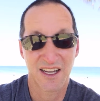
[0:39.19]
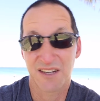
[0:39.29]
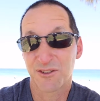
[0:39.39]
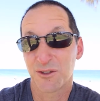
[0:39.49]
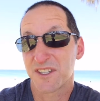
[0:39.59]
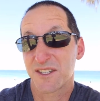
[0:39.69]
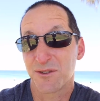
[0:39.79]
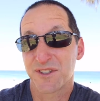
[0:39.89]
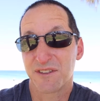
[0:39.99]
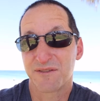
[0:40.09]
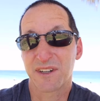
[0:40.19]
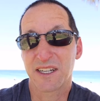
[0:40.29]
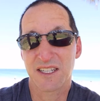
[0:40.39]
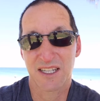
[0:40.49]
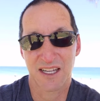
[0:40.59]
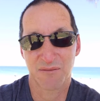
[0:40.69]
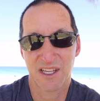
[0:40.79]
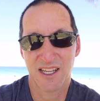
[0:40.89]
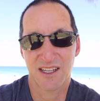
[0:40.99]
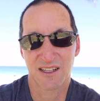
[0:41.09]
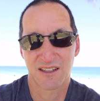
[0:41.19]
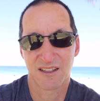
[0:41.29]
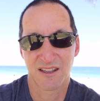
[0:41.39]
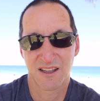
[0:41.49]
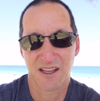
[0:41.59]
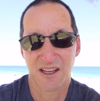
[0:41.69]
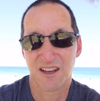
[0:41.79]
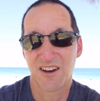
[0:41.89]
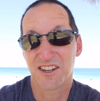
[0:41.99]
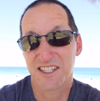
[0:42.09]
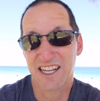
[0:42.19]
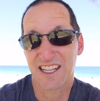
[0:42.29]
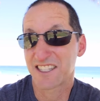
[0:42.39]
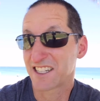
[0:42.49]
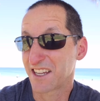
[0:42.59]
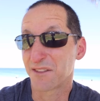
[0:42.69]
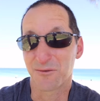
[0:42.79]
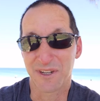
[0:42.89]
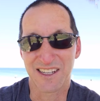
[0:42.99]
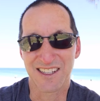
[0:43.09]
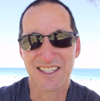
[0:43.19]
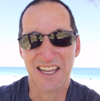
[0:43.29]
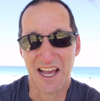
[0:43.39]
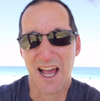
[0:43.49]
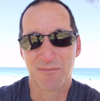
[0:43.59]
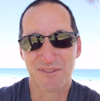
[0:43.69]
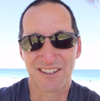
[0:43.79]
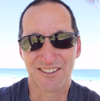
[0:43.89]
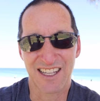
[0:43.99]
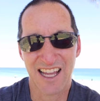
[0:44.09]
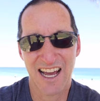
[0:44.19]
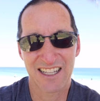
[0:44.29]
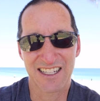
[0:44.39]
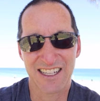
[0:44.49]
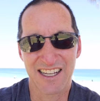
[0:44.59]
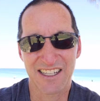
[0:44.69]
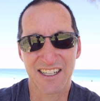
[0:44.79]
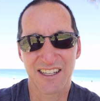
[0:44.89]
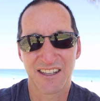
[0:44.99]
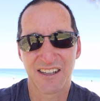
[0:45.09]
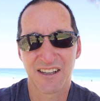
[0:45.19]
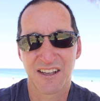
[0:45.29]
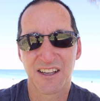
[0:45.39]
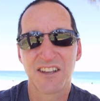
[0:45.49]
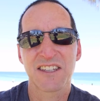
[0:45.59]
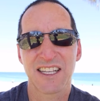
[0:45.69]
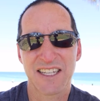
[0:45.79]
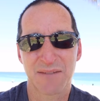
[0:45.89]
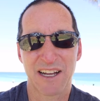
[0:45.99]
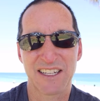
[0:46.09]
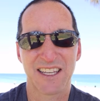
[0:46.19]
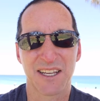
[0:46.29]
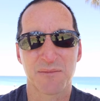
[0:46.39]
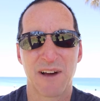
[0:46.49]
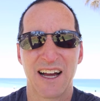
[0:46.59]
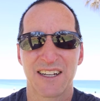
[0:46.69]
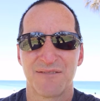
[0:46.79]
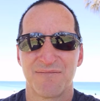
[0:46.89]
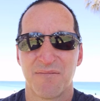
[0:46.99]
And of course, it's also free to come here. On a day like today, the wind is absolutely howling down here. So let's head back to Kings Park.